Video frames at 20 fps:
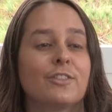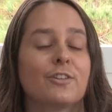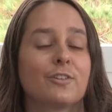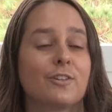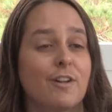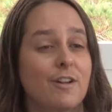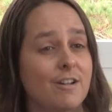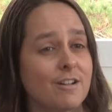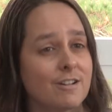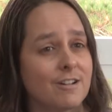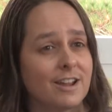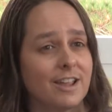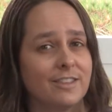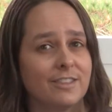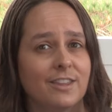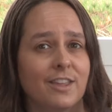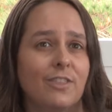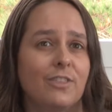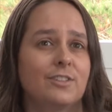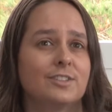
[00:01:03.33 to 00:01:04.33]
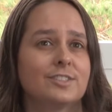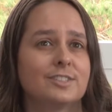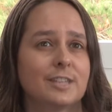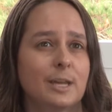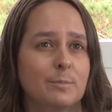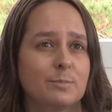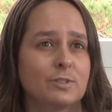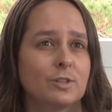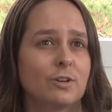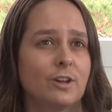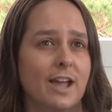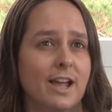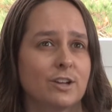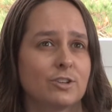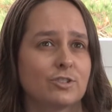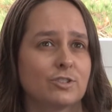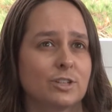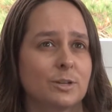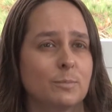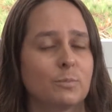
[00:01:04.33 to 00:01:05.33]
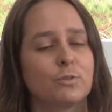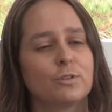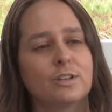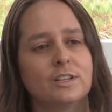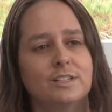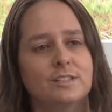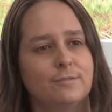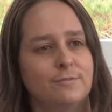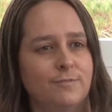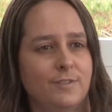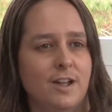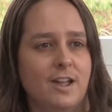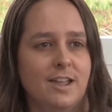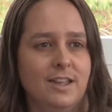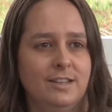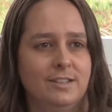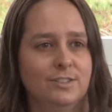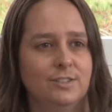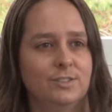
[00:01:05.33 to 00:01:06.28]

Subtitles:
There are, and the steps are actually pretty defined.